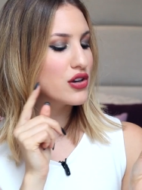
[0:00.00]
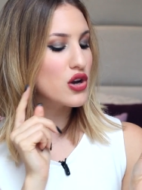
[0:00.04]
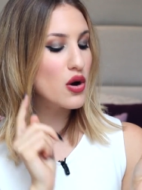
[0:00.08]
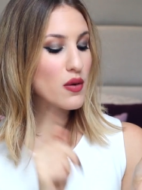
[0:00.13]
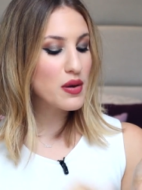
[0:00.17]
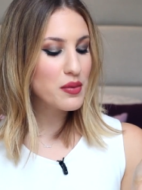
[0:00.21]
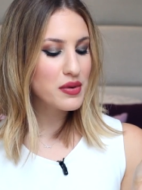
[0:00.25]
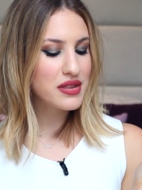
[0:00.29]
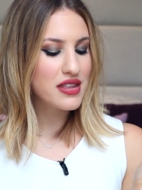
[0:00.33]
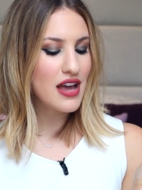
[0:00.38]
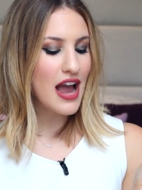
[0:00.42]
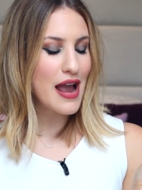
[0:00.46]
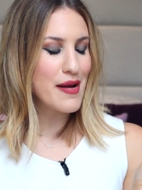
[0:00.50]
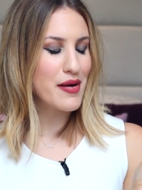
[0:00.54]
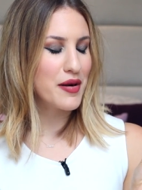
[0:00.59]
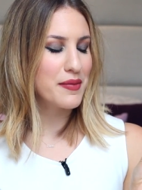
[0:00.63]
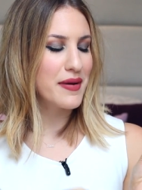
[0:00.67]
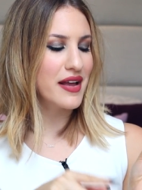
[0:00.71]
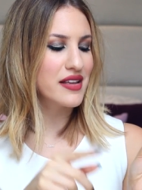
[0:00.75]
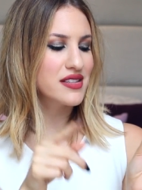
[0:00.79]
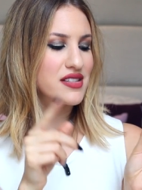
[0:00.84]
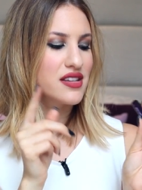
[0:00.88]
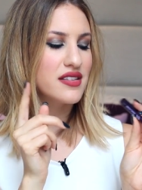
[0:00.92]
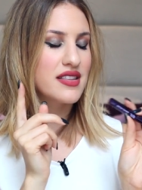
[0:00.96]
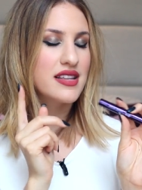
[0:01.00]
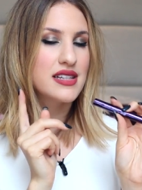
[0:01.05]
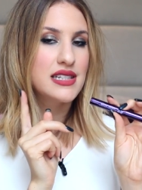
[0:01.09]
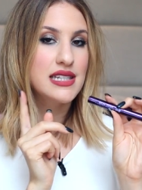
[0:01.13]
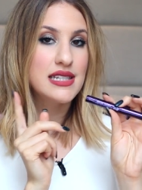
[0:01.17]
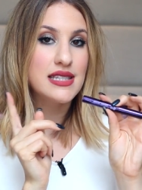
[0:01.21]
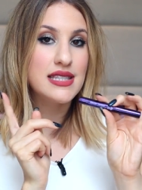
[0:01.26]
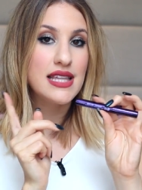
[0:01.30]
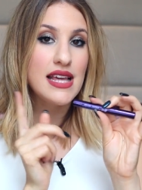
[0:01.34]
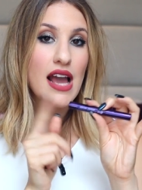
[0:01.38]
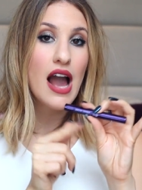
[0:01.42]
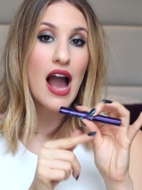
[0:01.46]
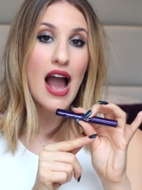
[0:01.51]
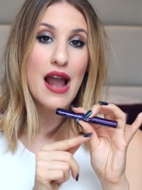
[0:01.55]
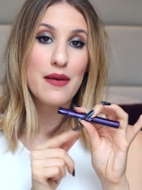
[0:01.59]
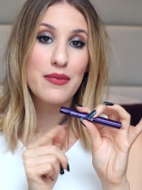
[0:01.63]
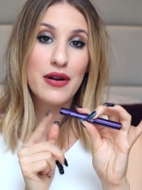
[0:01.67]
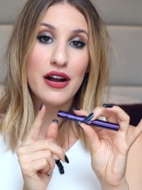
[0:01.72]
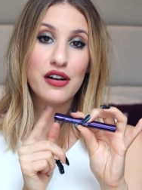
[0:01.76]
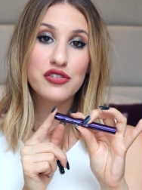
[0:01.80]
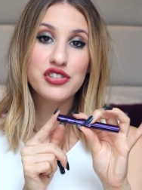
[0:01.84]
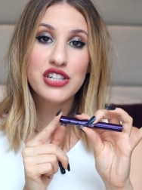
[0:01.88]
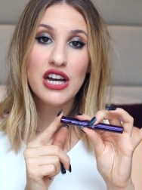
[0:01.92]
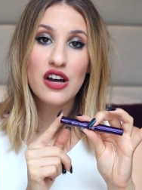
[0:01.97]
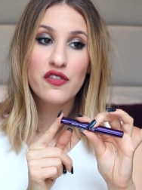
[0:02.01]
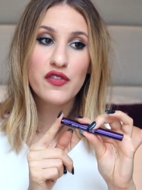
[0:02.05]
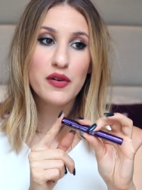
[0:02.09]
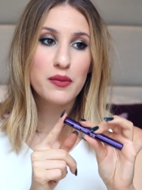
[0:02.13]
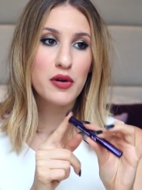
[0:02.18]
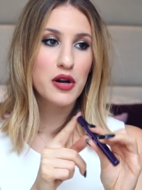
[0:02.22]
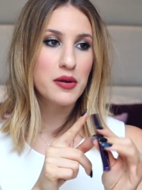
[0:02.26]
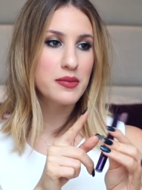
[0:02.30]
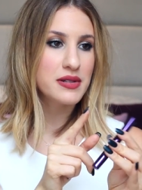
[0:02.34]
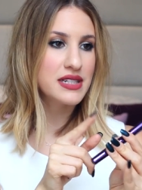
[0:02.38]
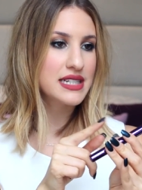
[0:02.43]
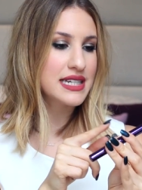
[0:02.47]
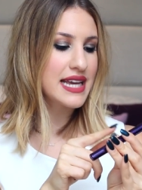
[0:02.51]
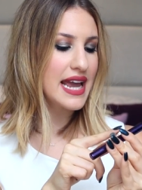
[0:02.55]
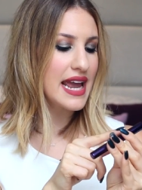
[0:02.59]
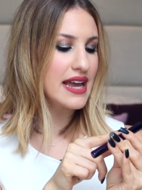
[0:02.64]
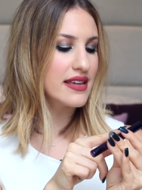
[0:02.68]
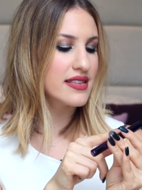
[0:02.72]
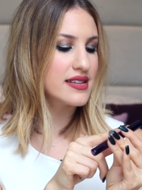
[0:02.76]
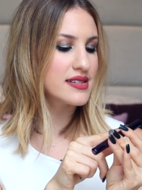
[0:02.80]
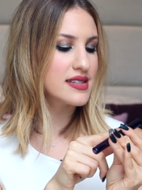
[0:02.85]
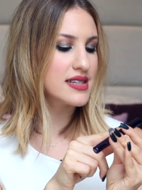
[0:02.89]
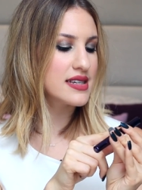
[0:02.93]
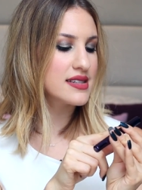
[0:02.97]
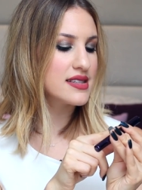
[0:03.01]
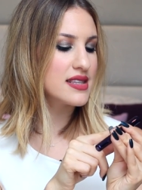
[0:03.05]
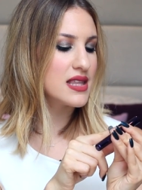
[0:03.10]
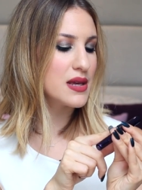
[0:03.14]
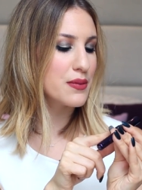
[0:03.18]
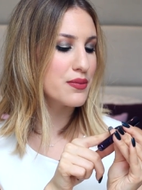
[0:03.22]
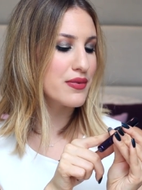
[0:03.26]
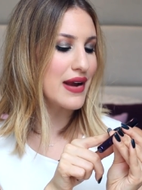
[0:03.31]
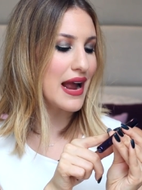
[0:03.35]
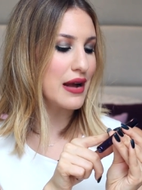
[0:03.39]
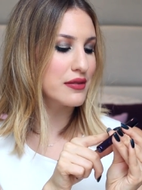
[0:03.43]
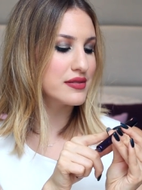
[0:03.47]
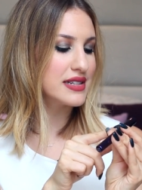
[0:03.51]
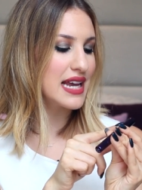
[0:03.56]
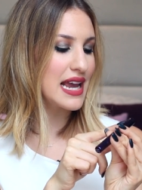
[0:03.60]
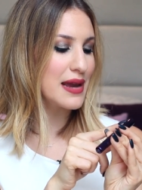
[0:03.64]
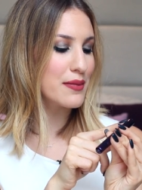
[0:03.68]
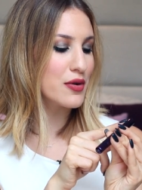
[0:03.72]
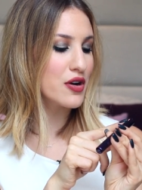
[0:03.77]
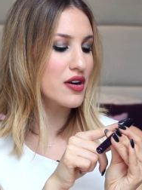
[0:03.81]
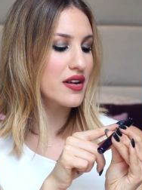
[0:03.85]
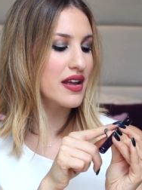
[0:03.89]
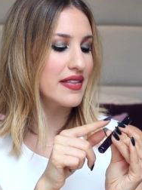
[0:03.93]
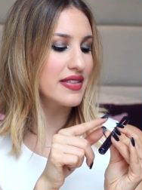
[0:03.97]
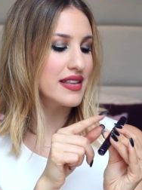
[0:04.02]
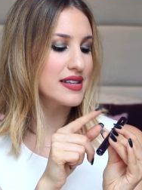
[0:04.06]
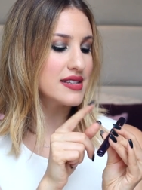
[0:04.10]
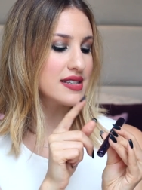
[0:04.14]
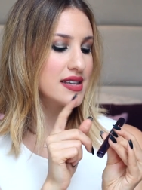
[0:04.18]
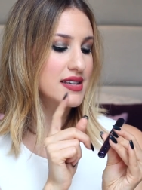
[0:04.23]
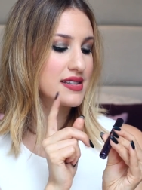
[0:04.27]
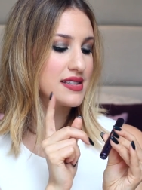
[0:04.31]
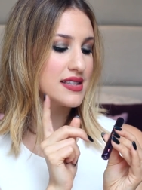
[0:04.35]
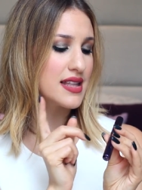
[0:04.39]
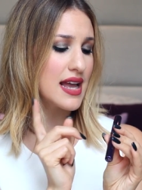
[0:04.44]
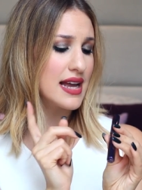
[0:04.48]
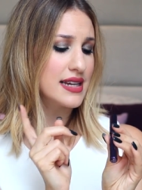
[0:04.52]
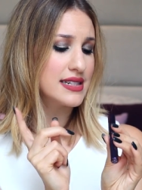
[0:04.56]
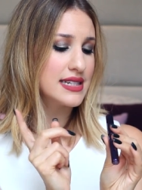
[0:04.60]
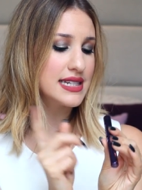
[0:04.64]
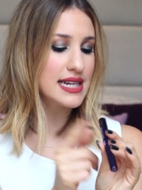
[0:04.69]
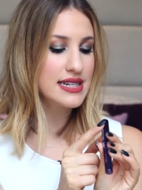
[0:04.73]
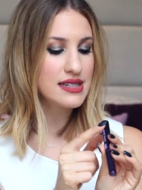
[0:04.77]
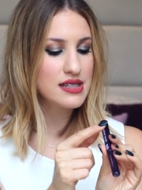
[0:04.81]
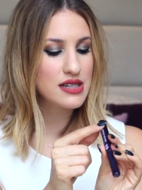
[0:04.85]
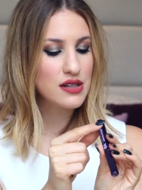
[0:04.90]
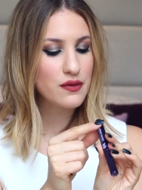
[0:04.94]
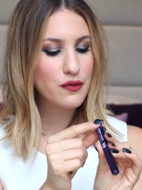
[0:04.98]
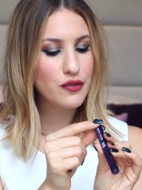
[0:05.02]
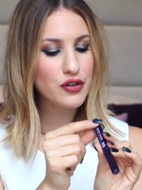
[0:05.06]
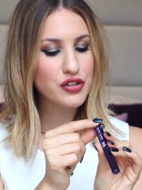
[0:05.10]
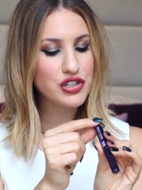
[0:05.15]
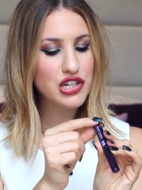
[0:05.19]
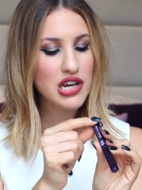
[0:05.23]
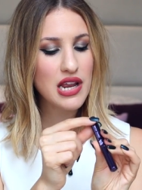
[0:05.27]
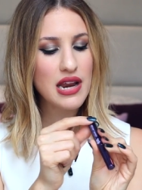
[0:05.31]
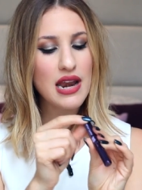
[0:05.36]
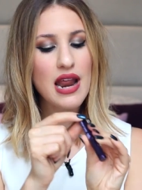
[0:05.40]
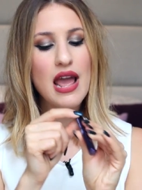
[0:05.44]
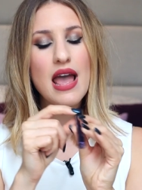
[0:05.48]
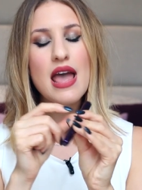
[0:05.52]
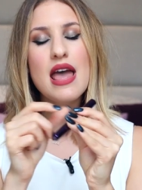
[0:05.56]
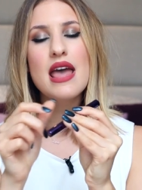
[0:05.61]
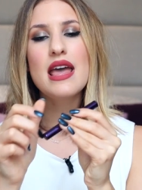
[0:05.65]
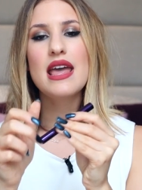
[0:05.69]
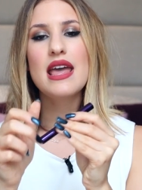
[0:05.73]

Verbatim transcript: Going with the eyebrow pencil, this is the eyebrow gel from Urban Decay. This is the brow tamer and this is a tinted version